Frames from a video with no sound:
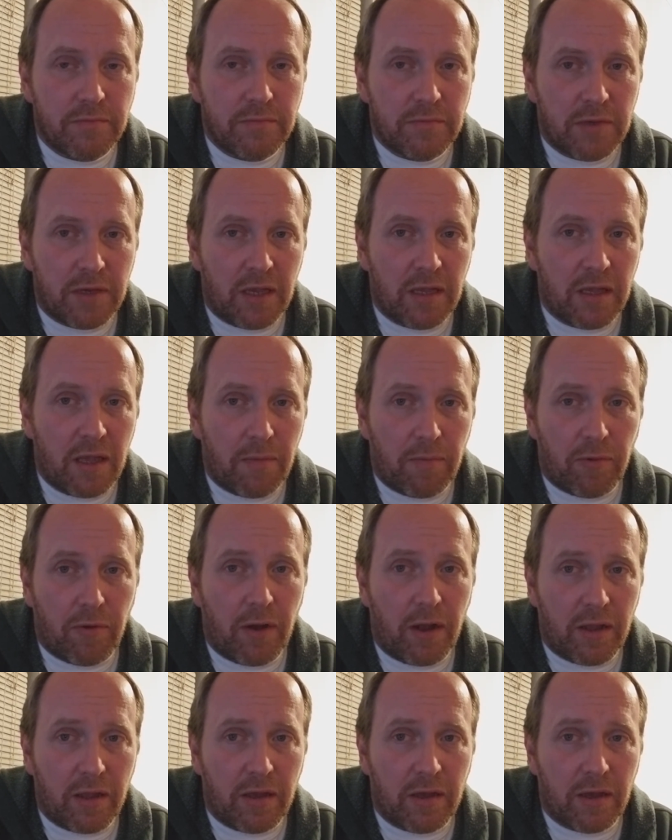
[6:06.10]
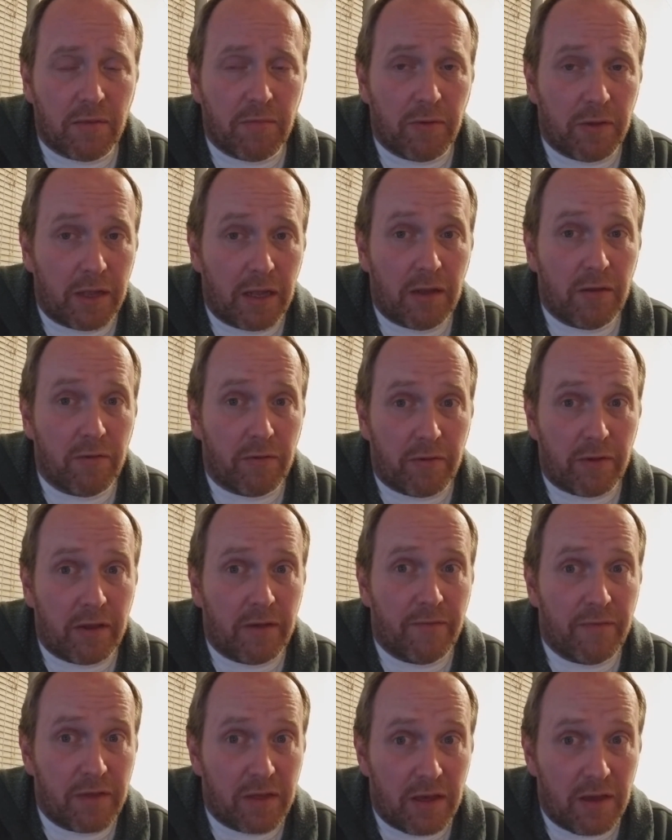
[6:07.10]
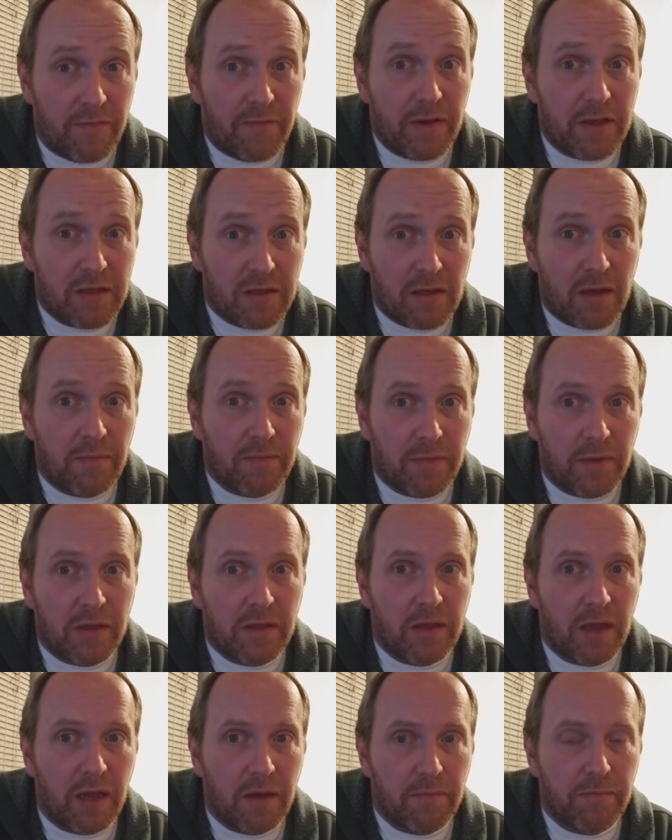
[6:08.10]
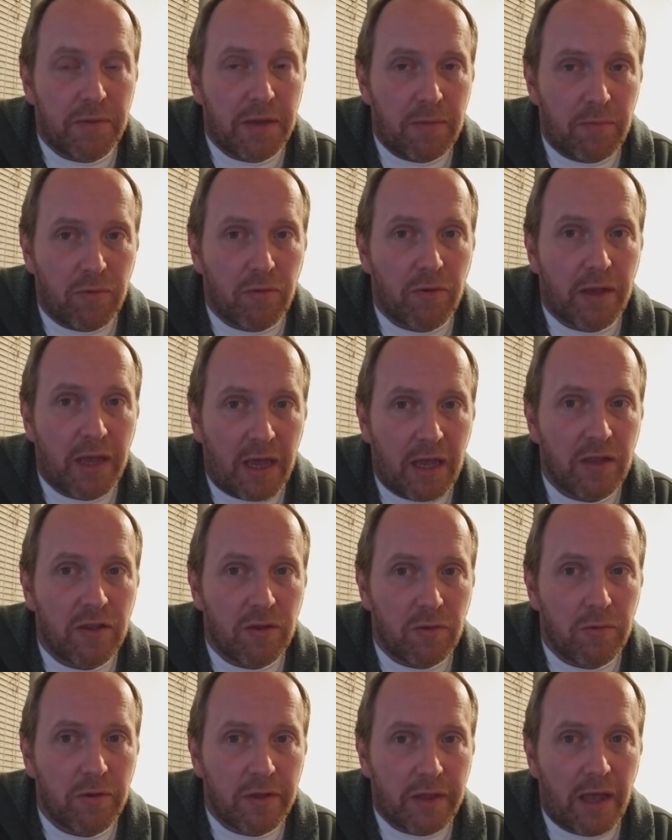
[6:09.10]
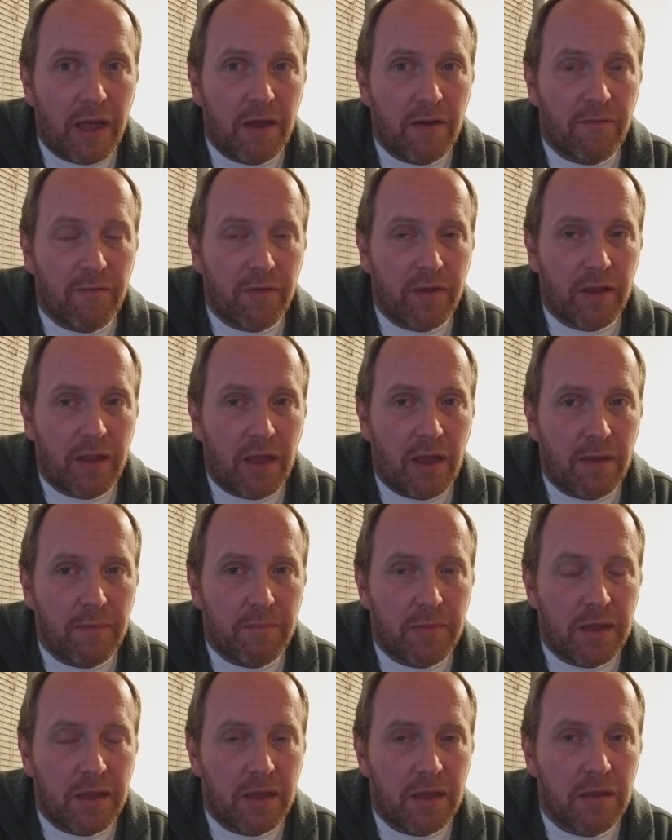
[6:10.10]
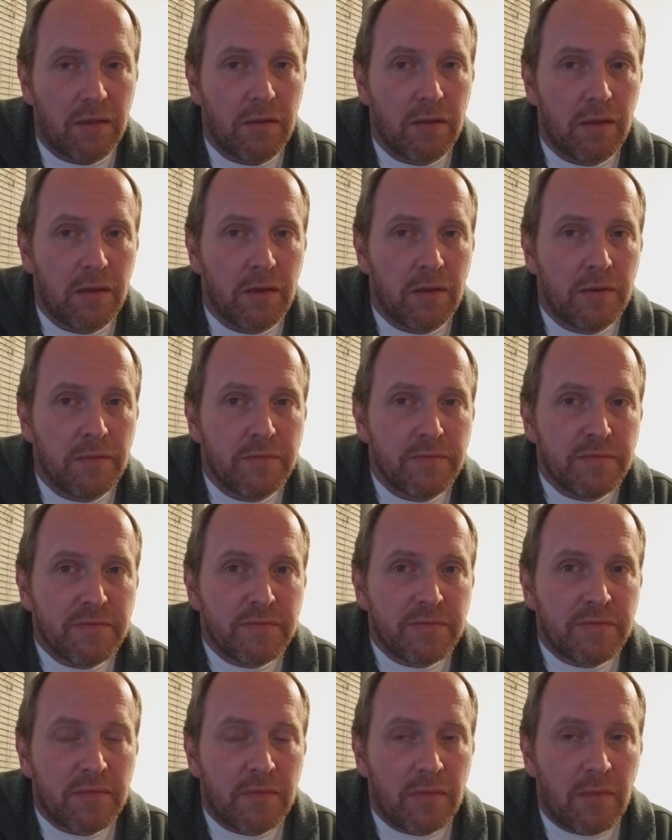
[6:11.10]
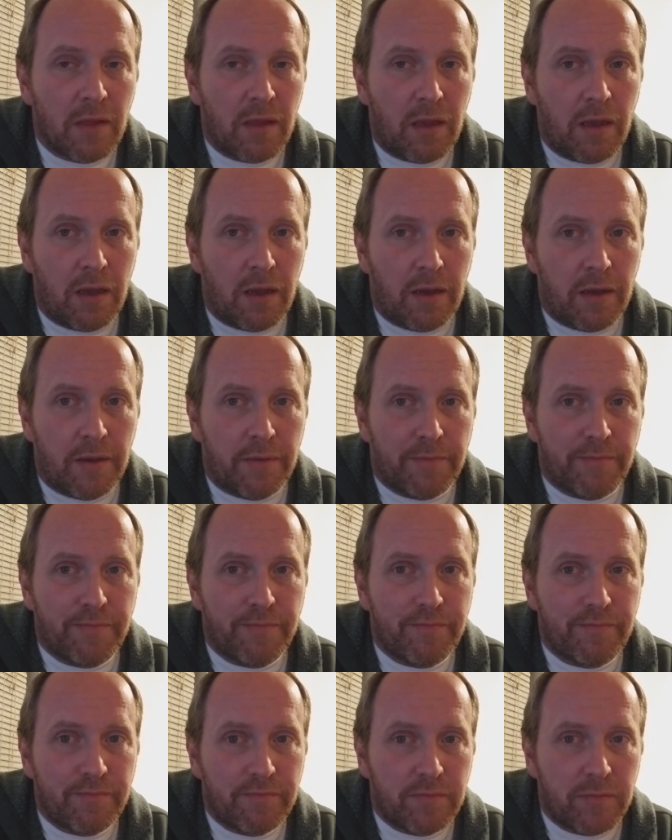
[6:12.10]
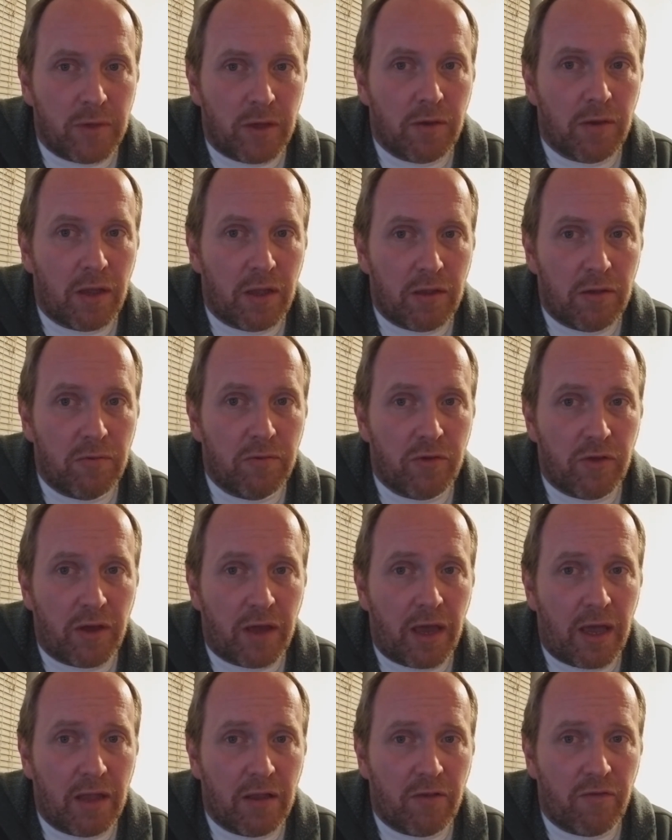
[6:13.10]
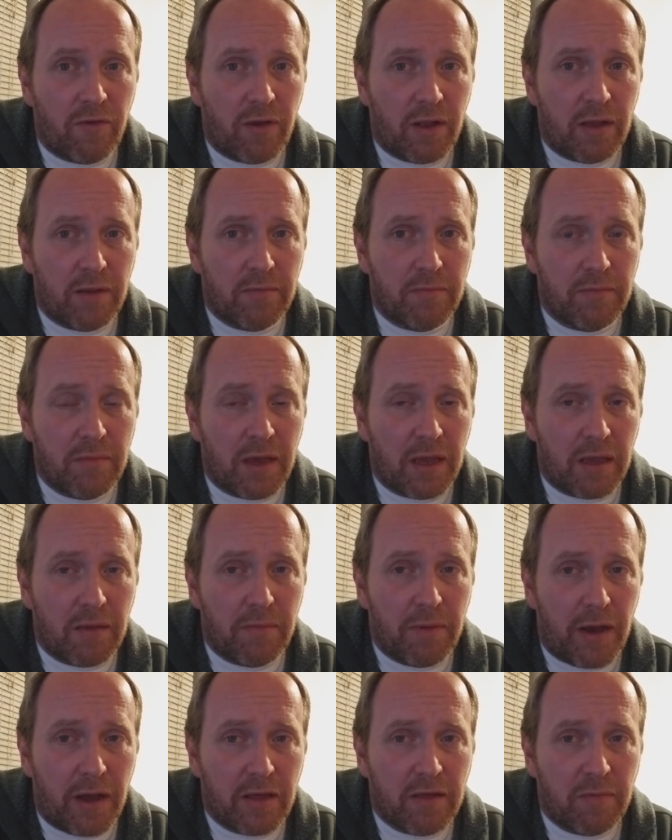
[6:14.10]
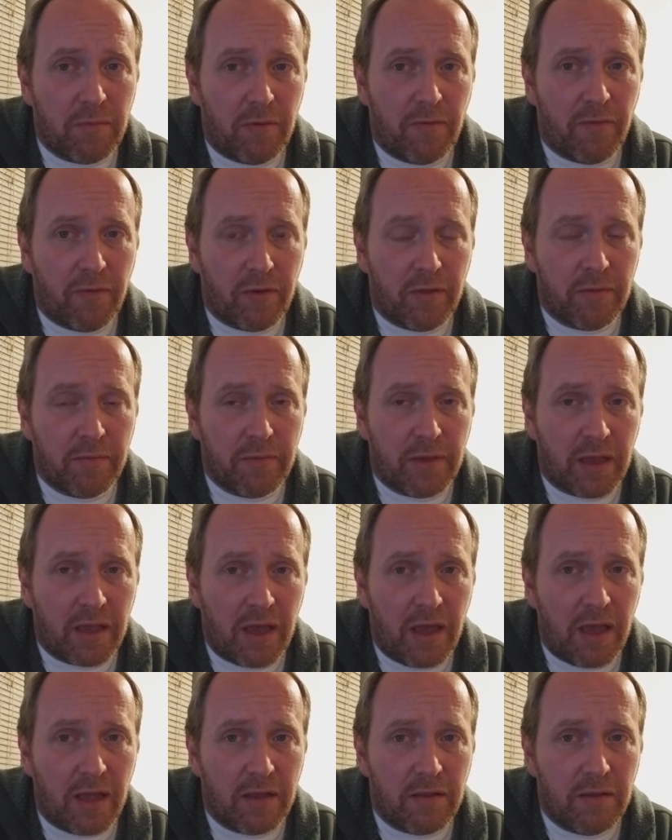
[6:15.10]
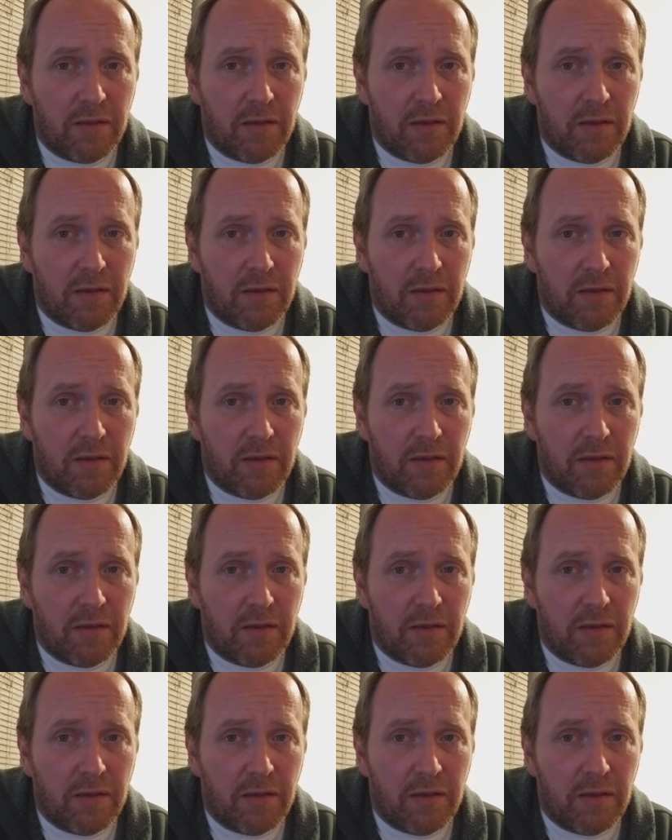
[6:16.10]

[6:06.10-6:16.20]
get that product, particularly if, if it's something that people can do without for the time being. Um, you got to do what you can to try to make it possible for them to get.